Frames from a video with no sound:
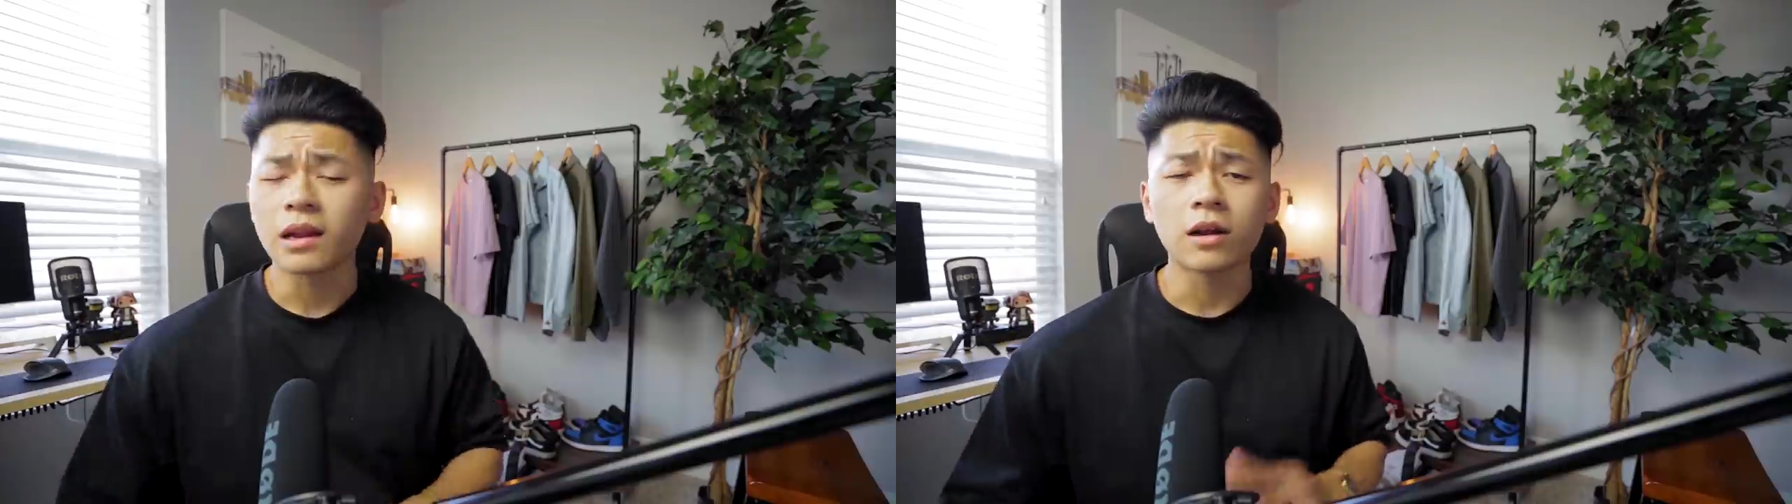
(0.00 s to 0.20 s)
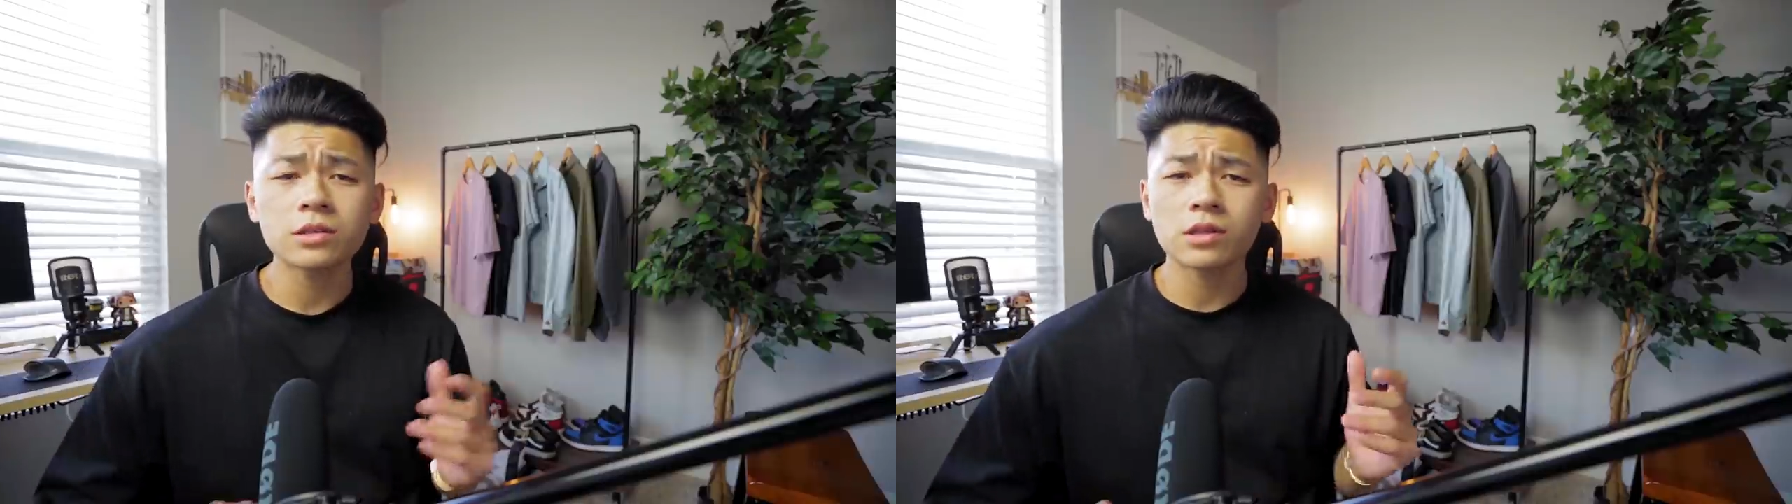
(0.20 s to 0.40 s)

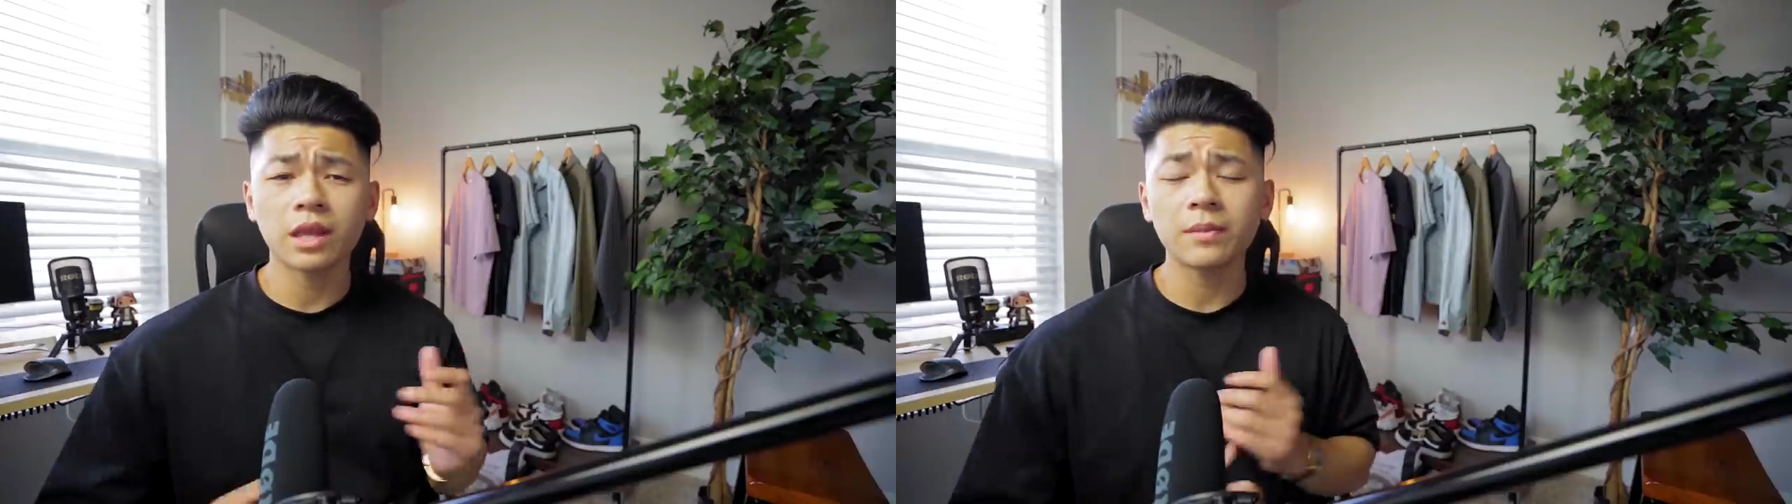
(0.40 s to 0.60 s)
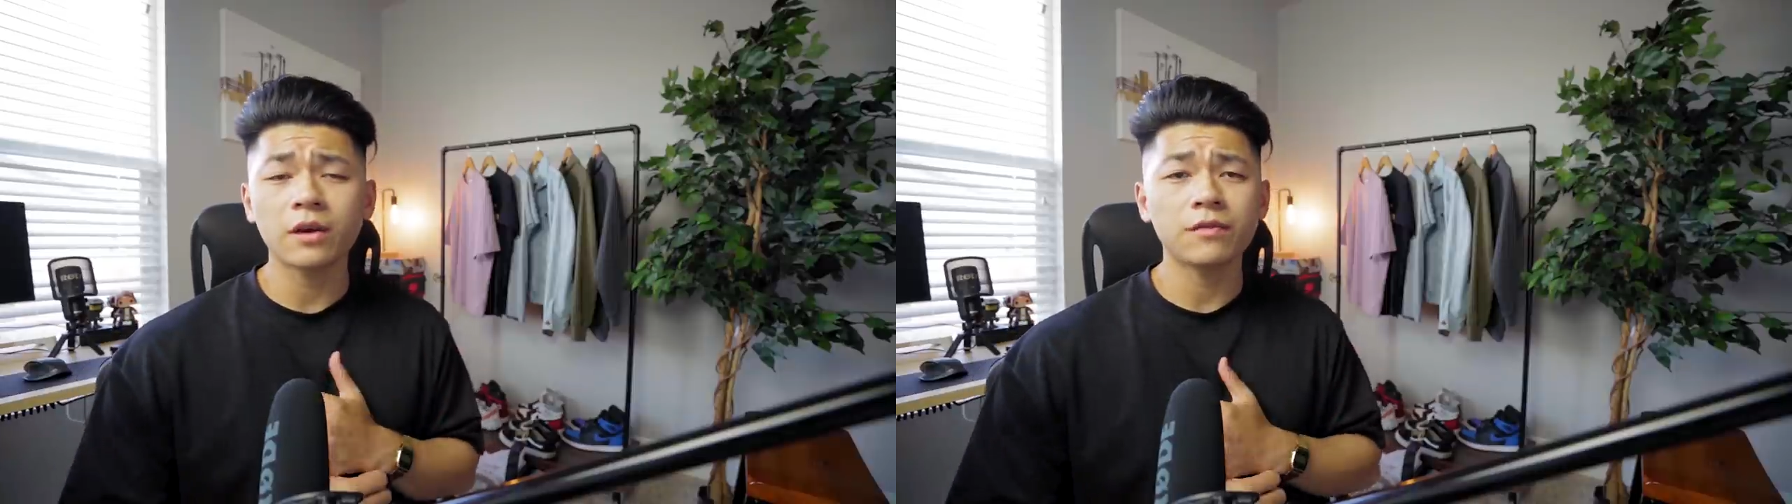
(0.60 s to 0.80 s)
And also
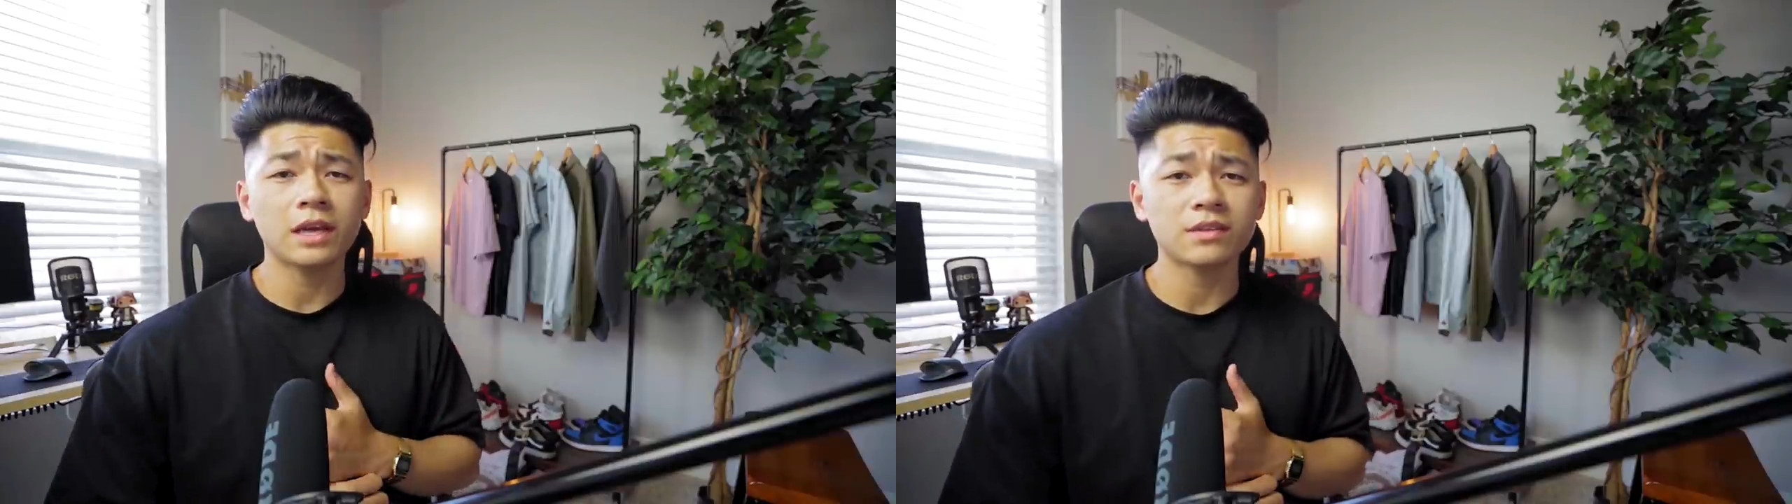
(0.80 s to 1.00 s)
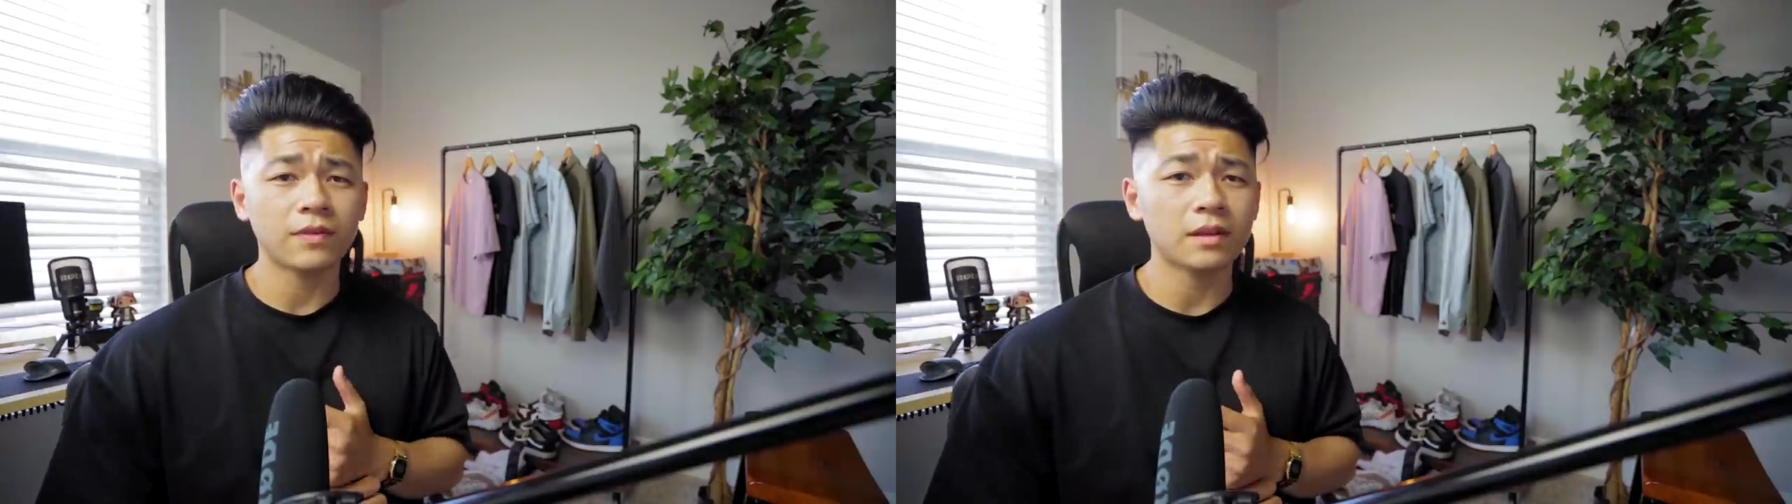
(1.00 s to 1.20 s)
let me know if you
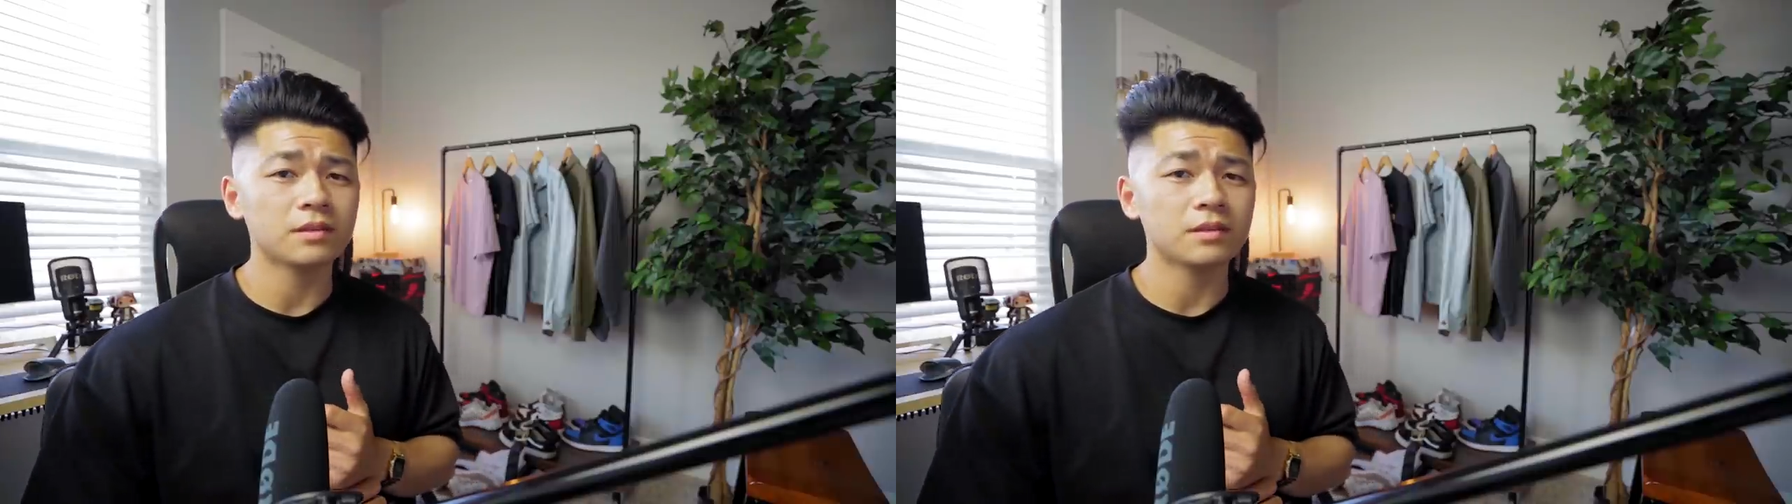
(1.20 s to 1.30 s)
guys found